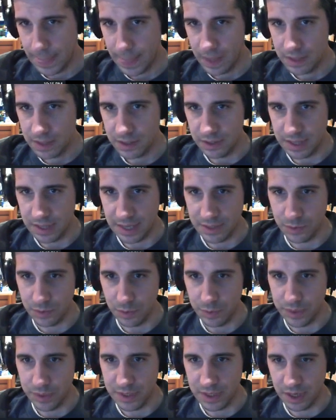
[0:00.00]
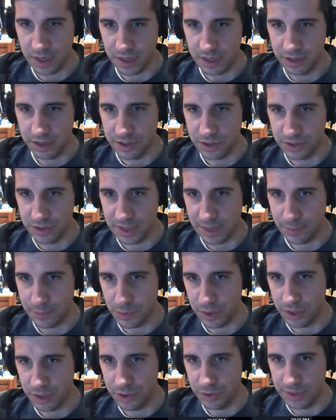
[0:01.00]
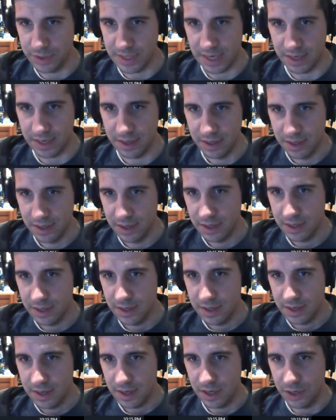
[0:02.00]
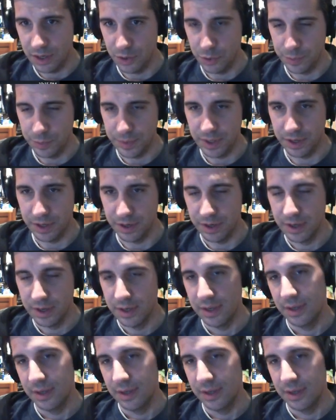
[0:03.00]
So that's what we saw here. So type 22 is that enum here.